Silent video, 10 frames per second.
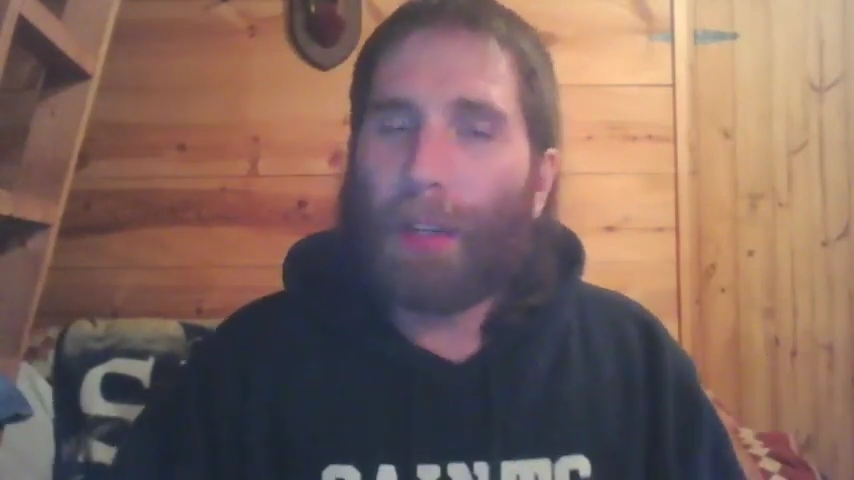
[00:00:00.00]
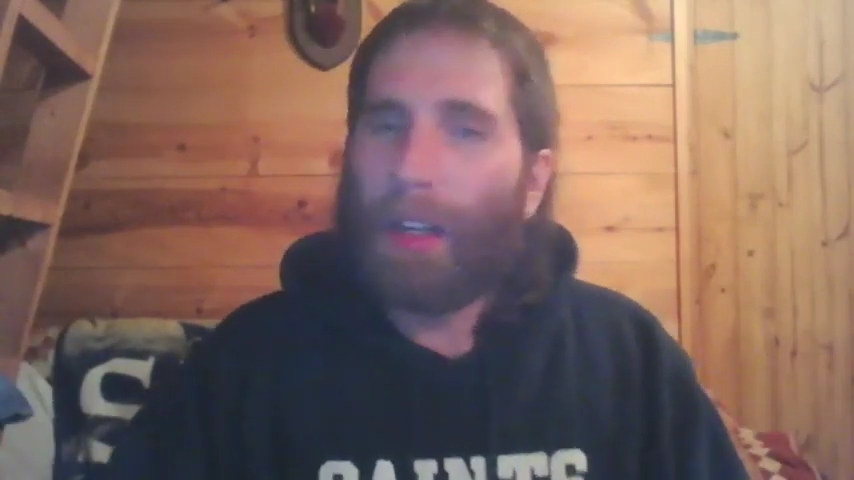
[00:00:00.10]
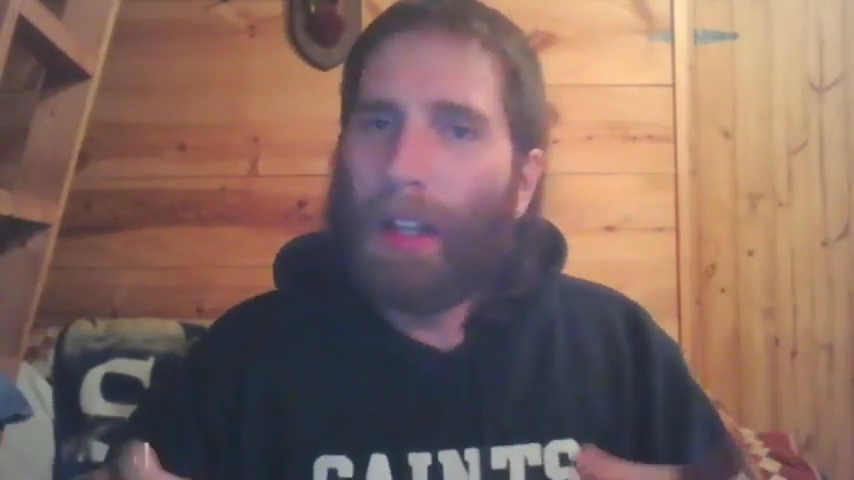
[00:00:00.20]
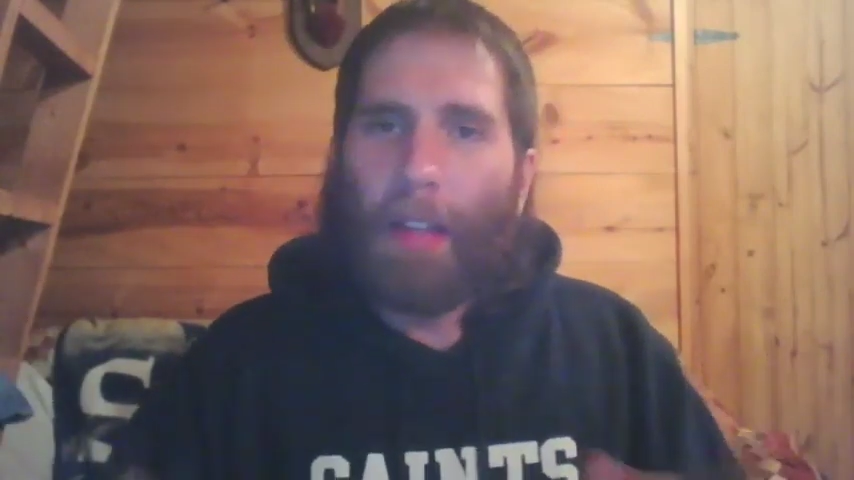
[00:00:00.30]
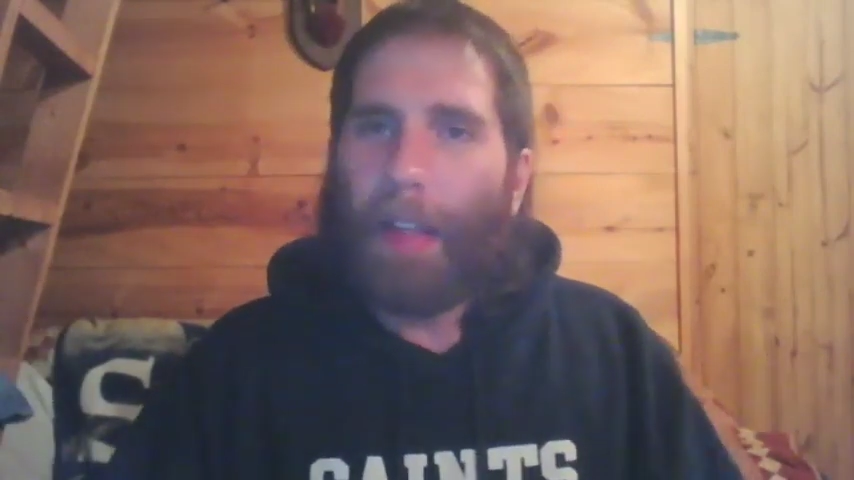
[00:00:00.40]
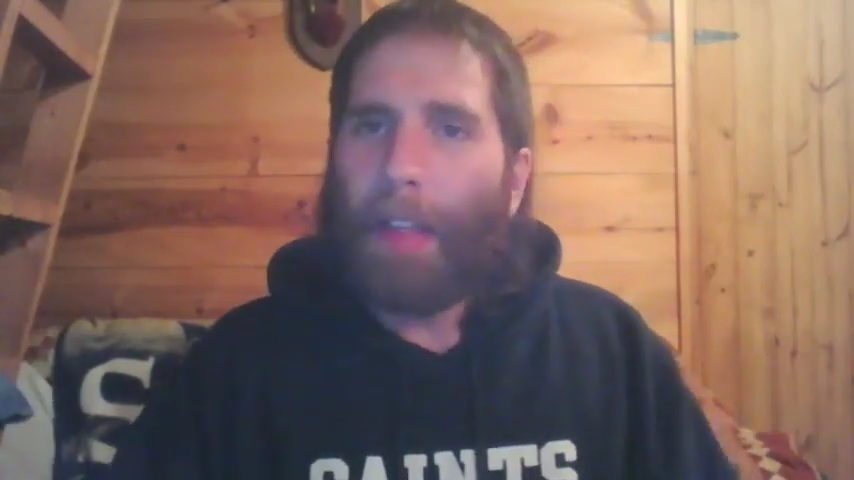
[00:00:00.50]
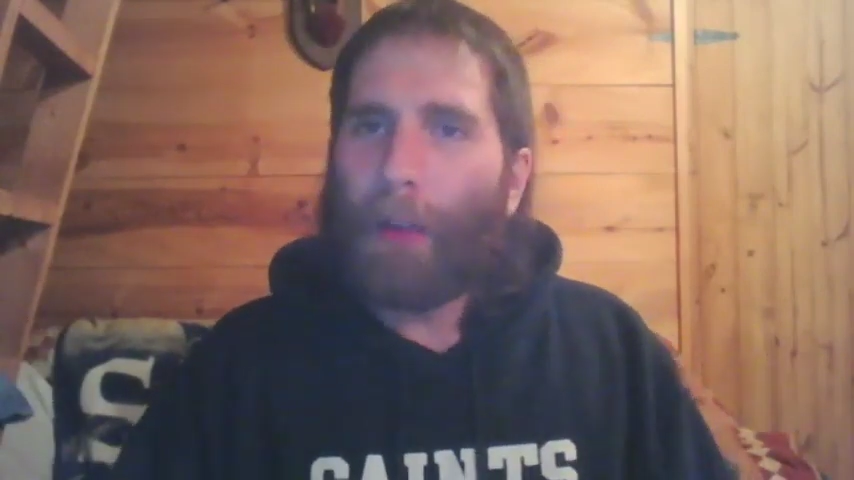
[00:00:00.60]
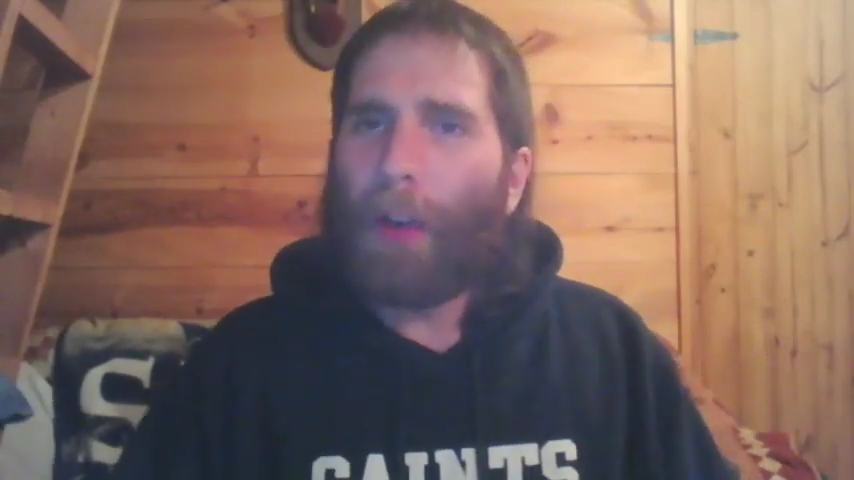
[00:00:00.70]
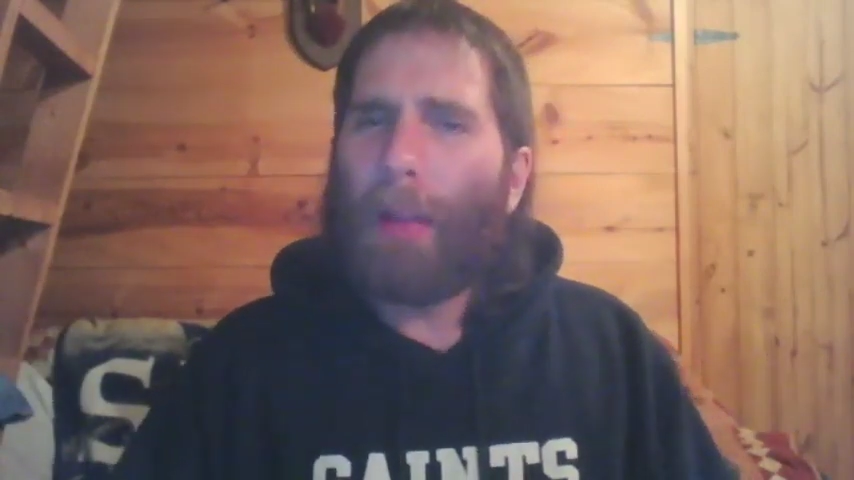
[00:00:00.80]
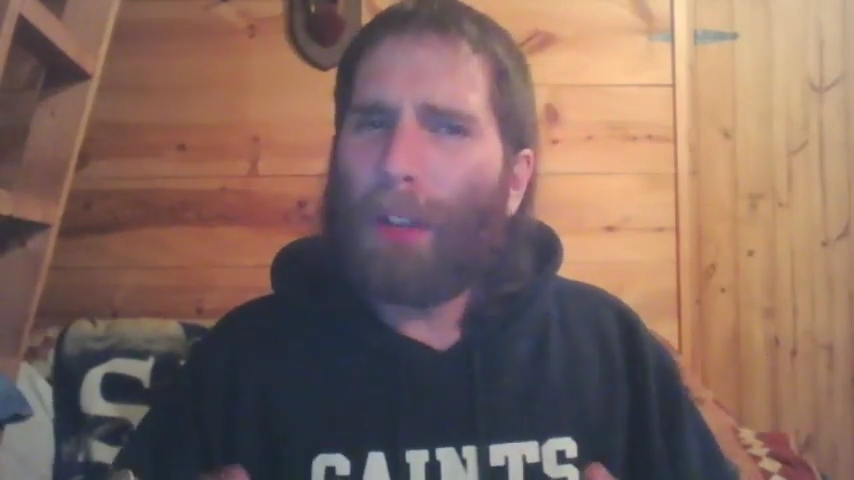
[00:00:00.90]
but they
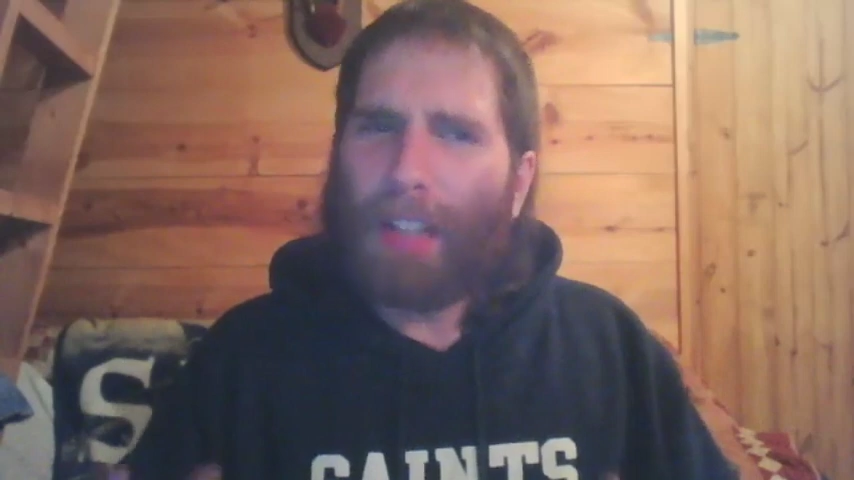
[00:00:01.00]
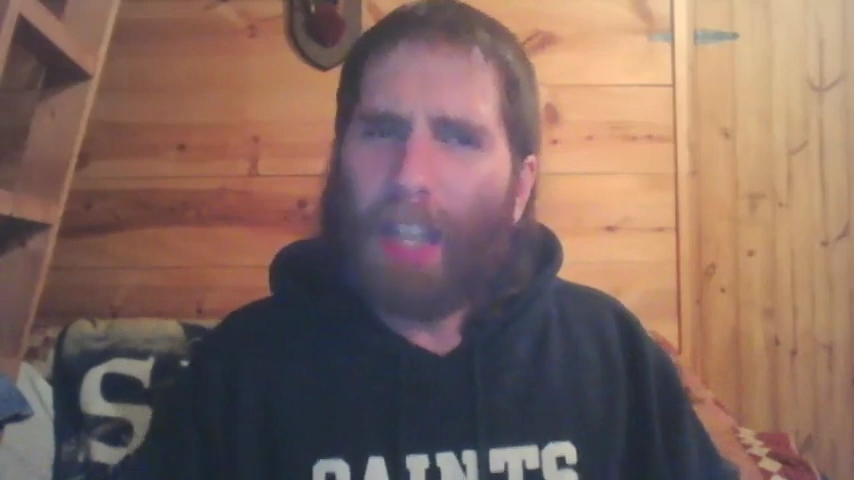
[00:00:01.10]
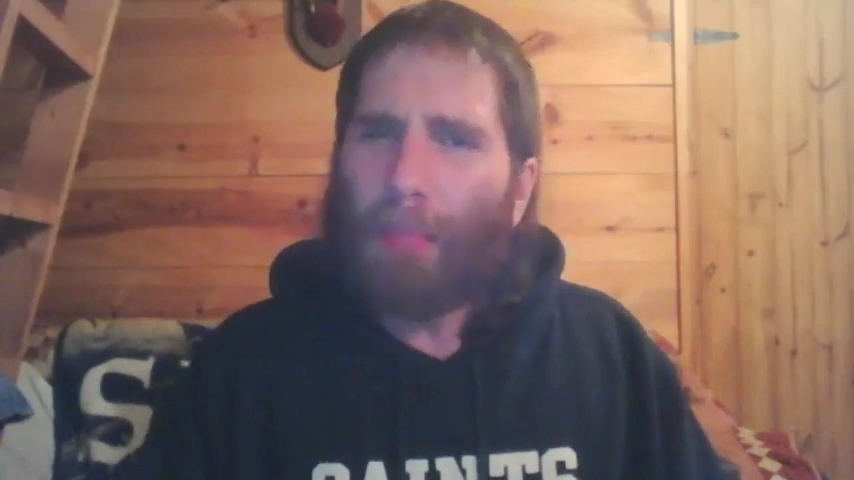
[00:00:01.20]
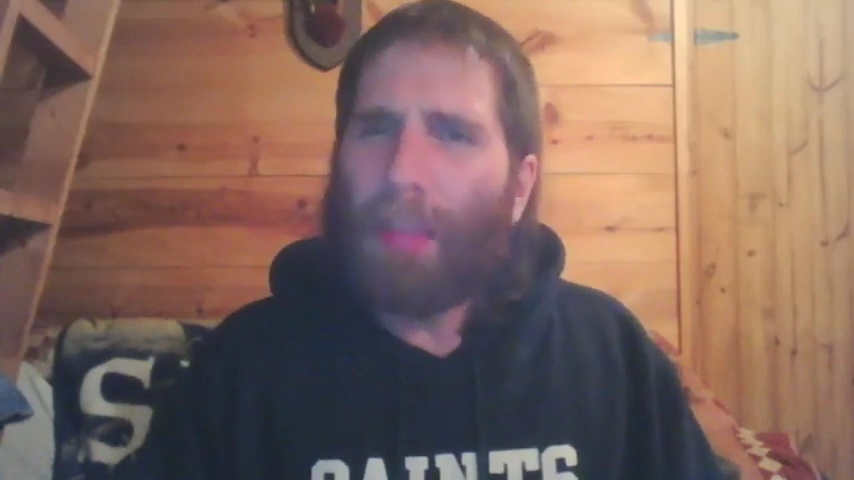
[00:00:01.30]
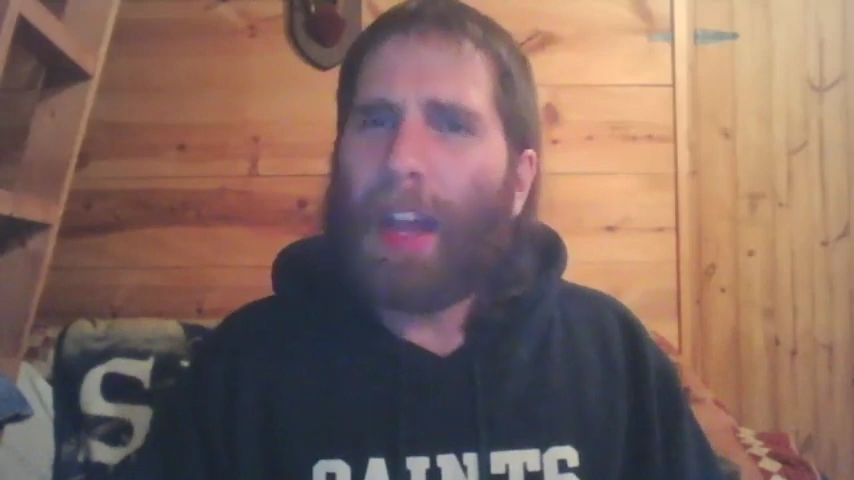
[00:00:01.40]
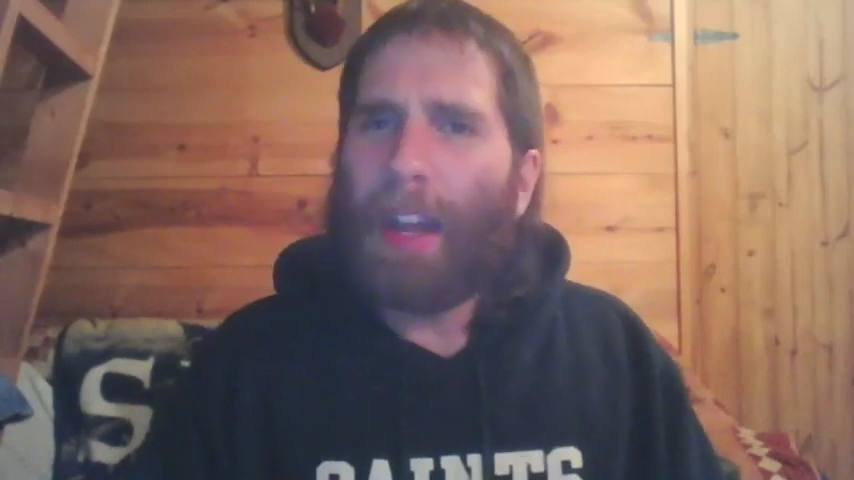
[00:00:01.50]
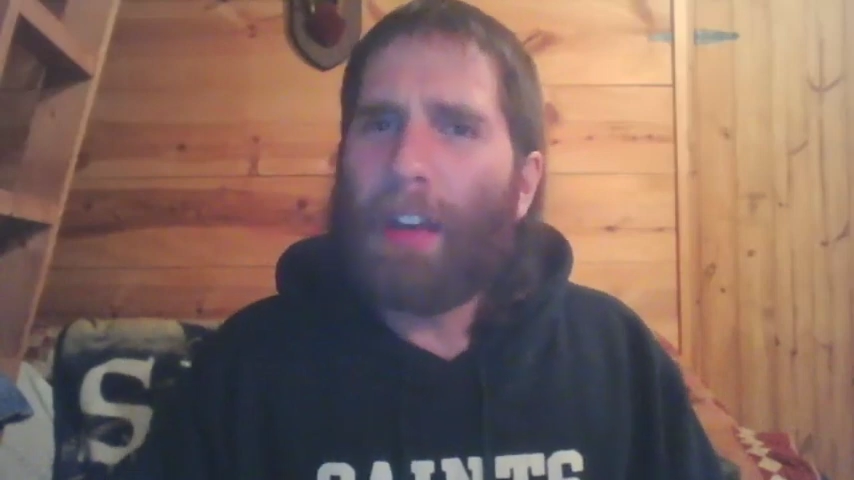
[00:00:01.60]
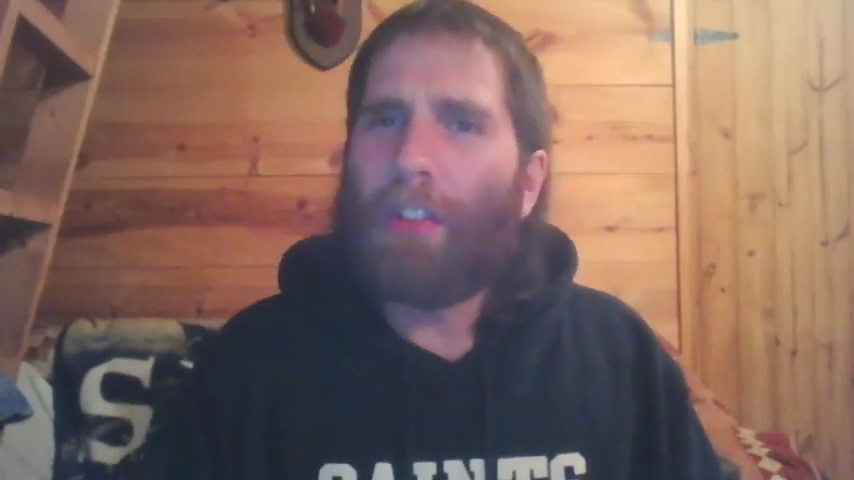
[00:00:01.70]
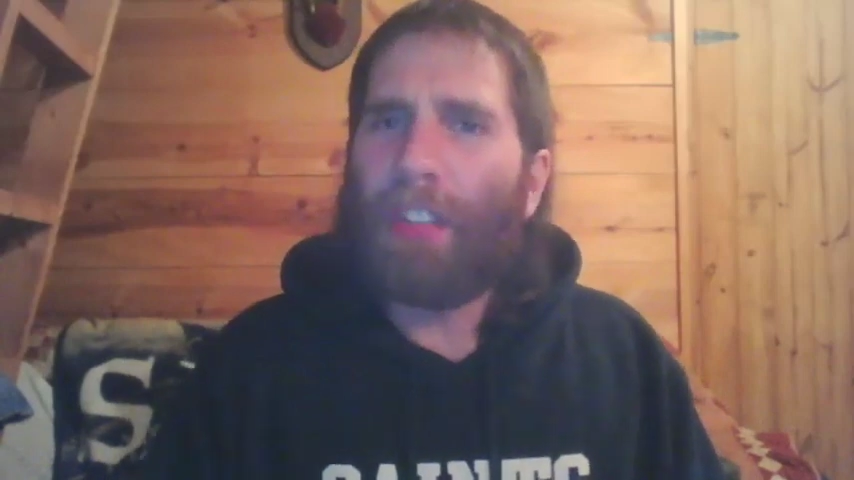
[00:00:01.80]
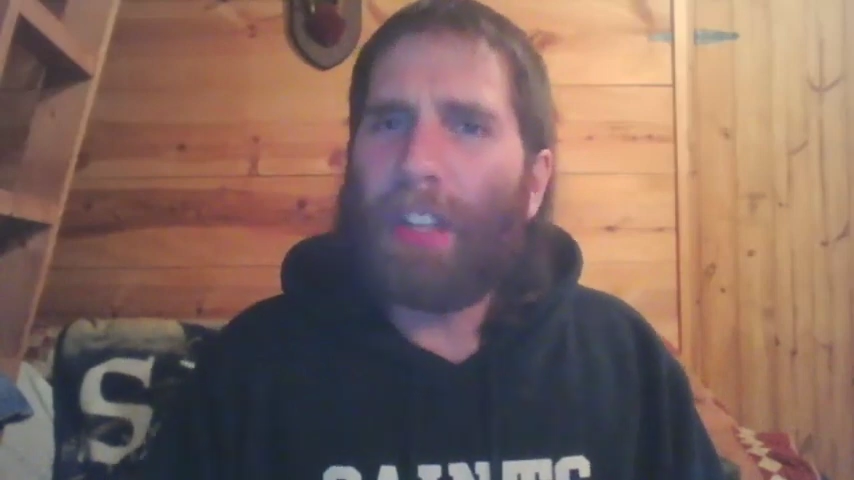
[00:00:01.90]
were able to keep that
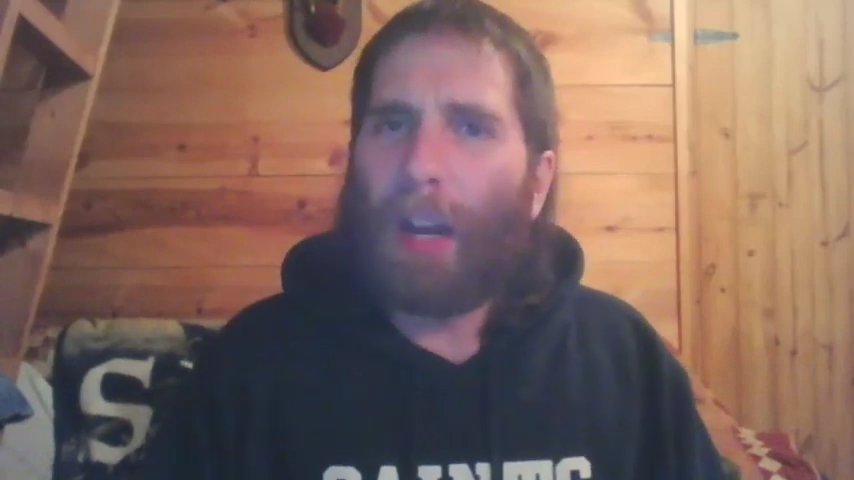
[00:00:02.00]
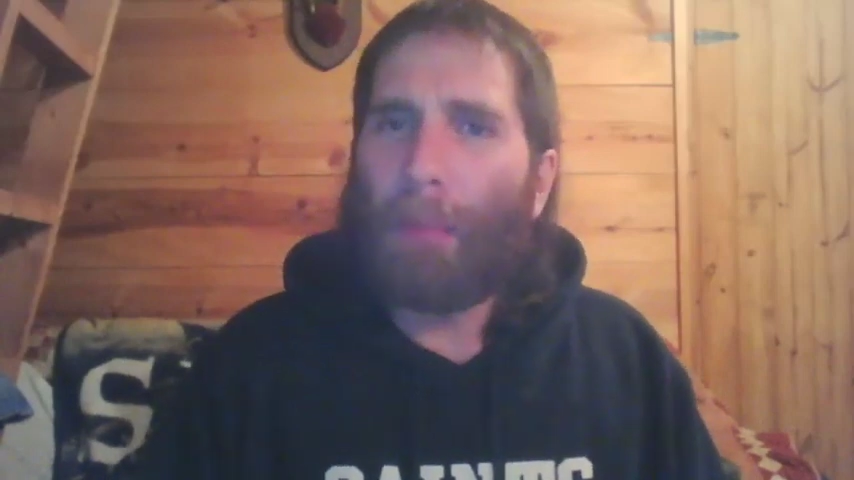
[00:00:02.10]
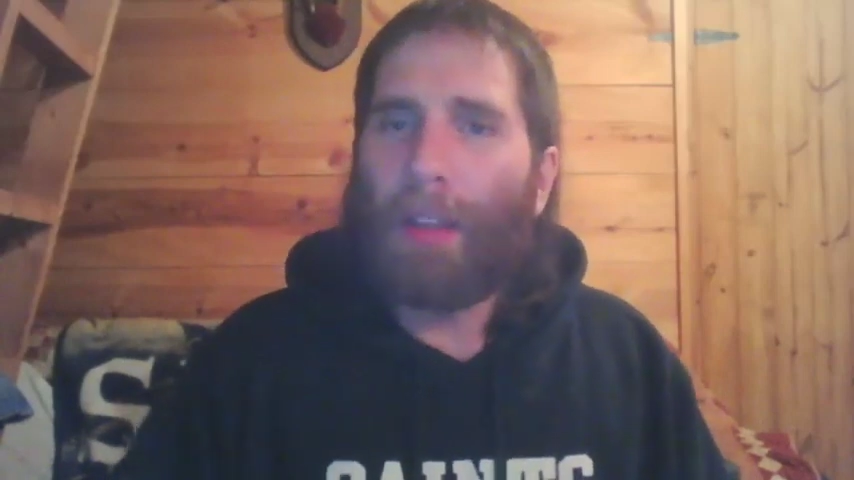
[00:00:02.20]
energy up.